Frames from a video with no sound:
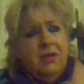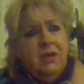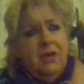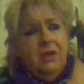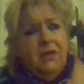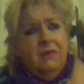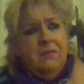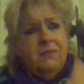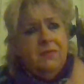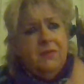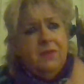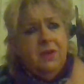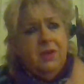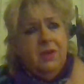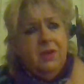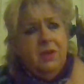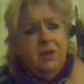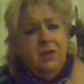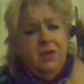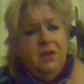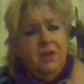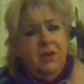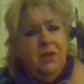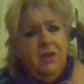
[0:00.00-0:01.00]
off the
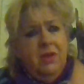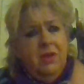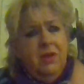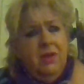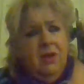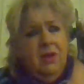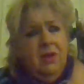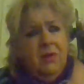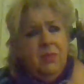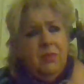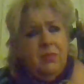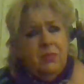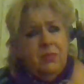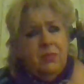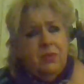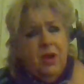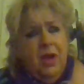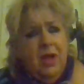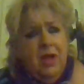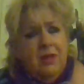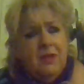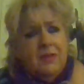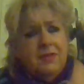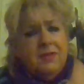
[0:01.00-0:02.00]

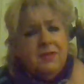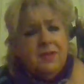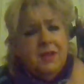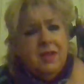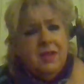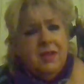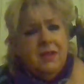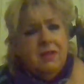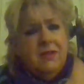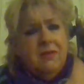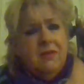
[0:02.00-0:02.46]
Prilosec